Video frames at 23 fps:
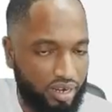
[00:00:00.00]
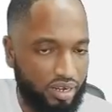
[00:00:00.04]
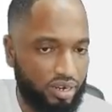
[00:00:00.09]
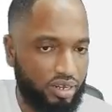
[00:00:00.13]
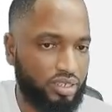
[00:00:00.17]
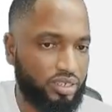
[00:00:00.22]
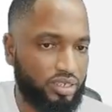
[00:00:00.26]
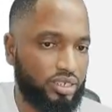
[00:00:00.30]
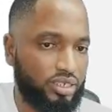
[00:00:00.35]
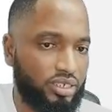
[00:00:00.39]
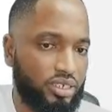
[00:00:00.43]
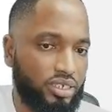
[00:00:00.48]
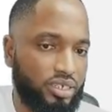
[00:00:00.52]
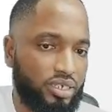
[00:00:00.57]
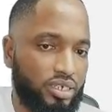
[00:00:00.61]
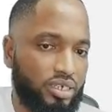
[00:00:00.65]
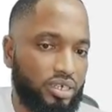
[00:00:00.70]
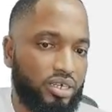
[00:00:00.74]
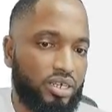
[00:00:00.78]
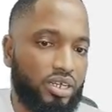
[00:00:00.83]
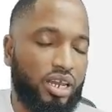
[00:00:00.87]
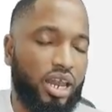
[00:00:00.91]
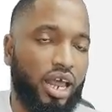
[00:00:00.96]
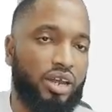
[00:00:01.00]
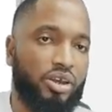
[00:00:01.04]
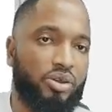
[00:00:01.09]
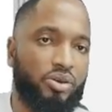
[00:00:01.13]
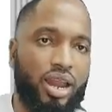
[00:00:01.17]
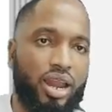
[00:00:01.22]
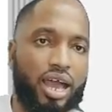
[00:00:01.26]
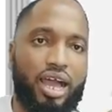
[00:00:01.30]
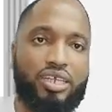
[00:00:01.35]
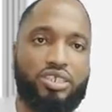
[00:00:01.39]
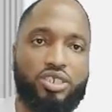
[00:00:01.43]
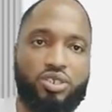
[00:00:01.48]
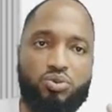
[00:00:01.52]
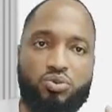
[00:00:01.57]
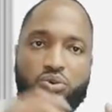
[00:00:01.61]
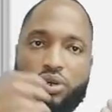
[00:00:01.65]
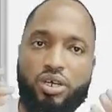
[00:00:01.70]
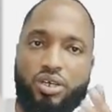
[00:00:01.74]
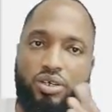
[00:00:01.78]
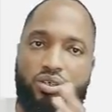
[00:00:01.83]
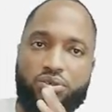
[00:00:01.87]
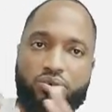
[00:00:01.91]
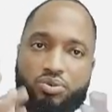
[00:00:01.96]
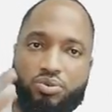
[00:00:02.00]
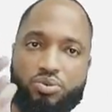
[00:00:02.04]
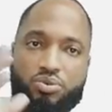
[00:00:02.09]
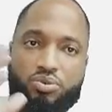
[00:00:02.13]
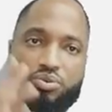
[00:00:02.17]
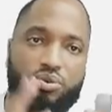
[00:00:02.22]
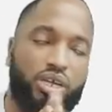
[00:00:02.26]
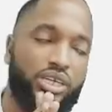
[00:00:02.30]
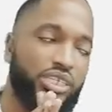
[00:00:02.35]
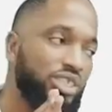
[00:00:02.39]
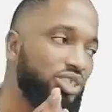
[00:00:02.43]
lot. Like they will ask you where the